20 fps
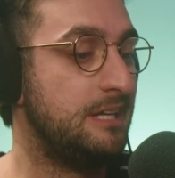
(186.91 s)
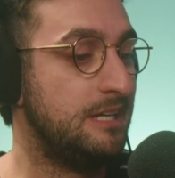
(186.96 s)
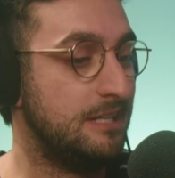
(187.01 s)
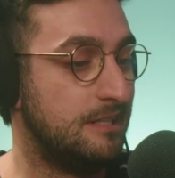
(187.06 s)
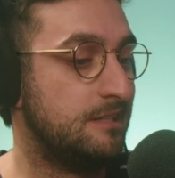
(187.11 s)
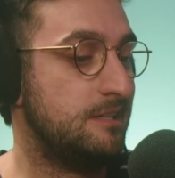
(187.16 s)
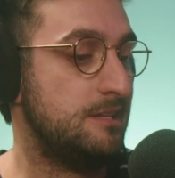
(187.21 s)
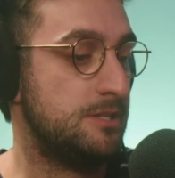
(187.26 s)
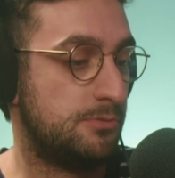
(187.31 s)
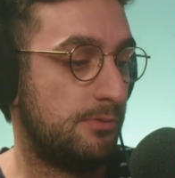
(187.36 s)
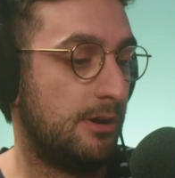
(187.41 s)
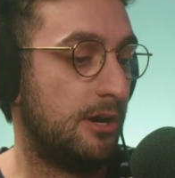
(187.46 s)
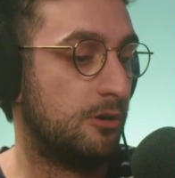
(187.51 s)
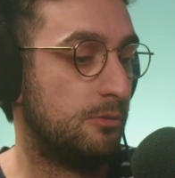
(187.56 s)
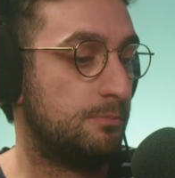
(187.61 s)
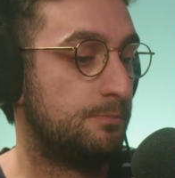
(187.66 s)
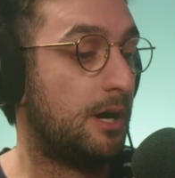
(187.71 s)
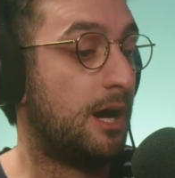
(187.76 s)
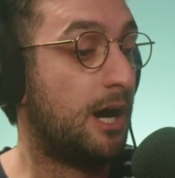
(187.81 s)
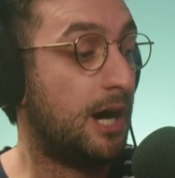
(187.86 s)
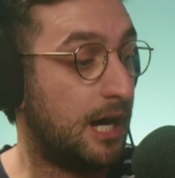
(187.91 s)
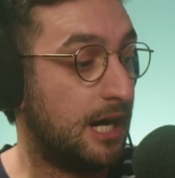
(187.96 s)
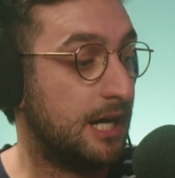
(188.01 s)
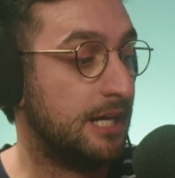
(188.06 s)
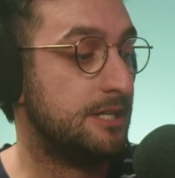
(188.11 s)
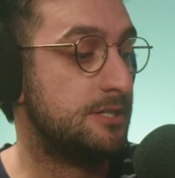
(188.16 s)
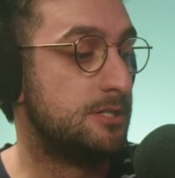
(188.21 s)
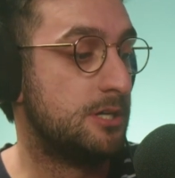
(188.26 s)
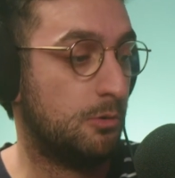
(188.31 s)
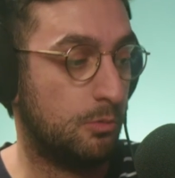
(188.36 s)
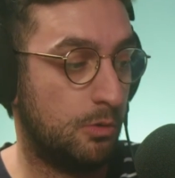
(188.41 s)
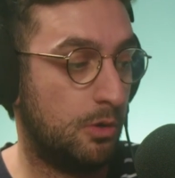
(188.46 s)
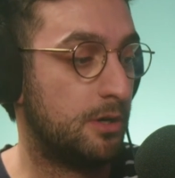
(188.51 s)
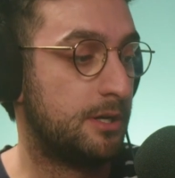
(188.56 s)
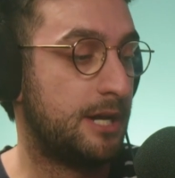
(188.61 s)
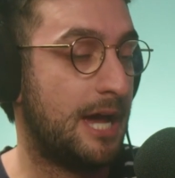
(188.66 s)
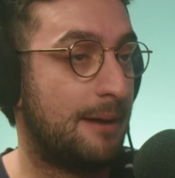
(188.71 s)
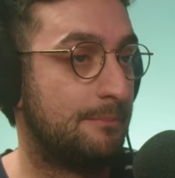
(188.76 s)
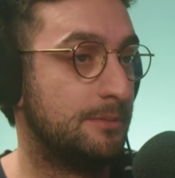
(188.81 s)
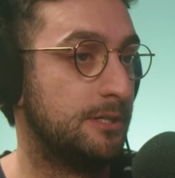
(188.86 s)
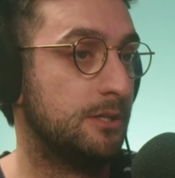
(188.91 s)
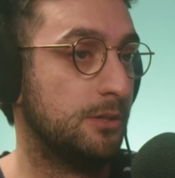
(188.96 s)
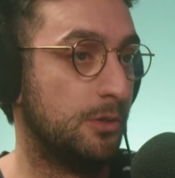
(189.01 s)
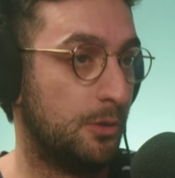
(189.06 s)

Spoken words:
in Israel behind a war cabinet